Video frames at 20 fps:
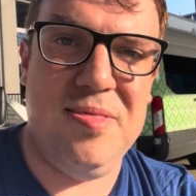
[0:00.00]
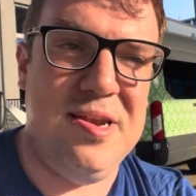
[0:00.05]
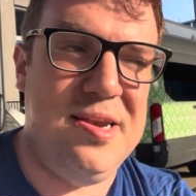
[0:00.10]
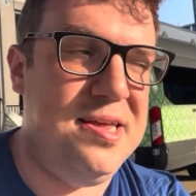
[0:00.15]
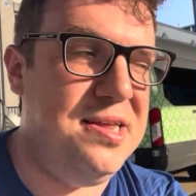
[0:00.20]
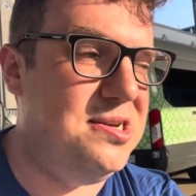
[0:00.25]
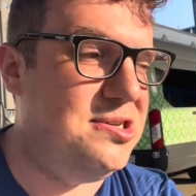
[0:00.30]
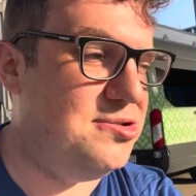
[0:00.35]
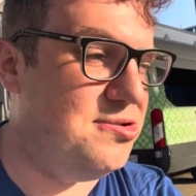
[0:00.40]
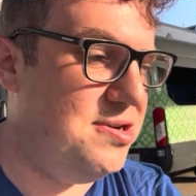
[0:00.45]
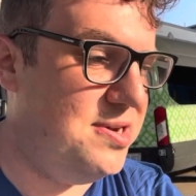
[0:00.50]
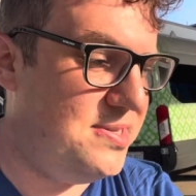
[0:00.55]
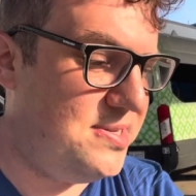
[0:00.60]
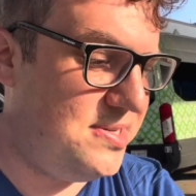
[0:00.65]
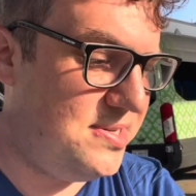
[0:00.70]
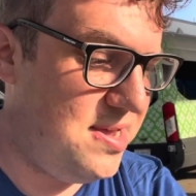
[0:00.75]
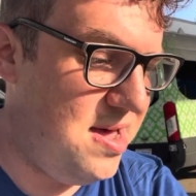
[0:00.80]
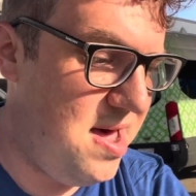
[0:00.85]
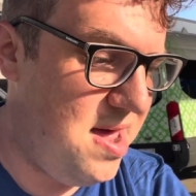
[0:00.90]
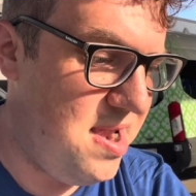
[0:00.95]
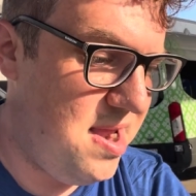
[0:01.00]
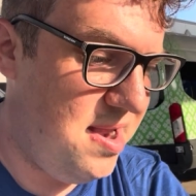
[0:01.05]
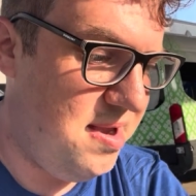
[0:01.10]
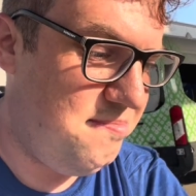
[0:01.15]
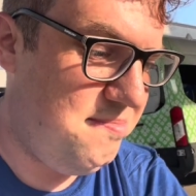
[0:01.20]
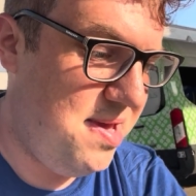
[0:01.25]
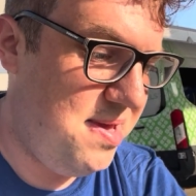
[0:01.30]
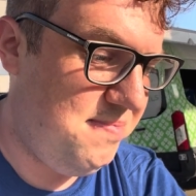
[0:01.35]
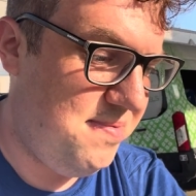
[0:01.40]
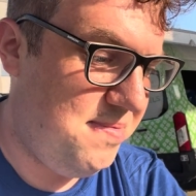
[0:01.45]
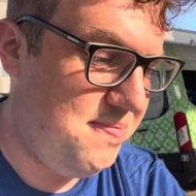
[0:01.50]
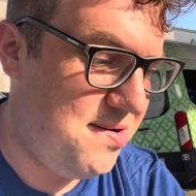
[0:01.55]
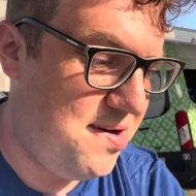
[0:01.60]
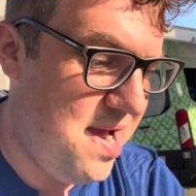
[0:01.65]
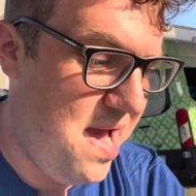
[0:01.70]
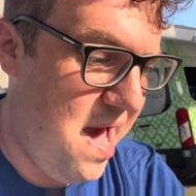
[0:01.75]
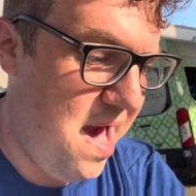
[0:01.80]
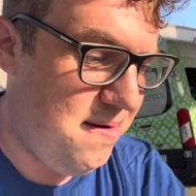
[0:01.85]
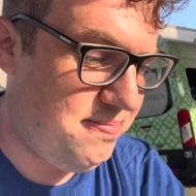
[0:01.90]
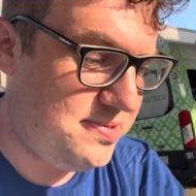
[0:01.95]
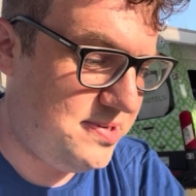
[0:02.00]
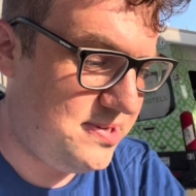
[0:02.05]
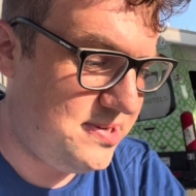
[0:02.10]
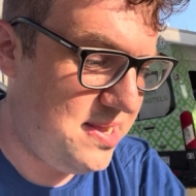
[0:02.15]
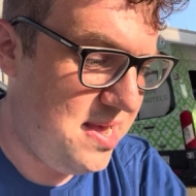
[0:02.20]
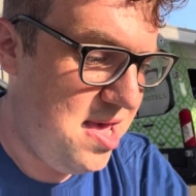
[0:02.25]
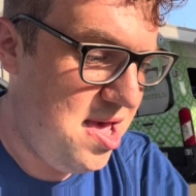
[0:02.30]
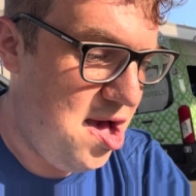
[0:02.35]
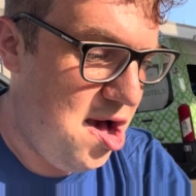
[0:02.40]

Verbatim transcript: the Detroit sun, and maybe perhaps